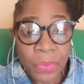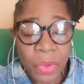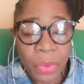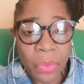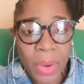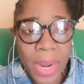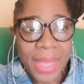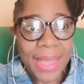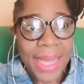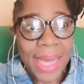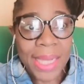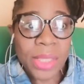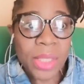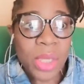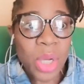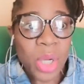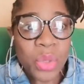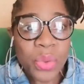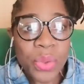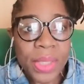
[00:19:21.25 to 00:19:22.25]
Right? That's
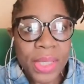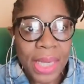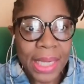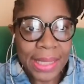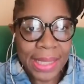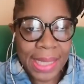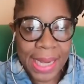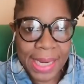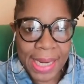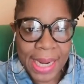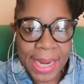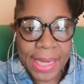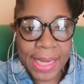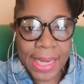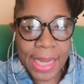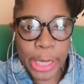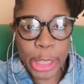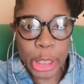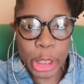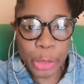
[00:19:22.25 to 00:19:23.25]
how you start to get
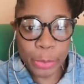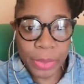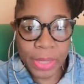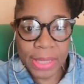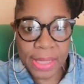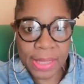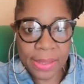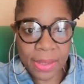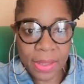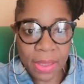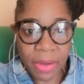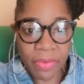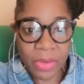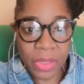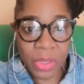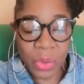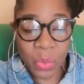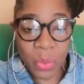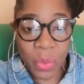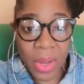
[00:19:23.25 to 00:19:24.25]
engagement and stuff
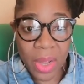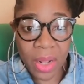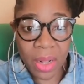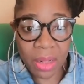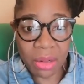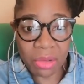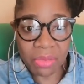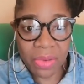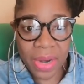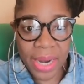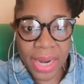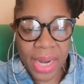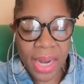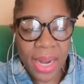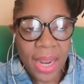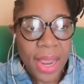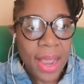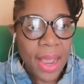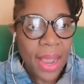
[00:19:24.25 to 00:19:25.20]
as well, right?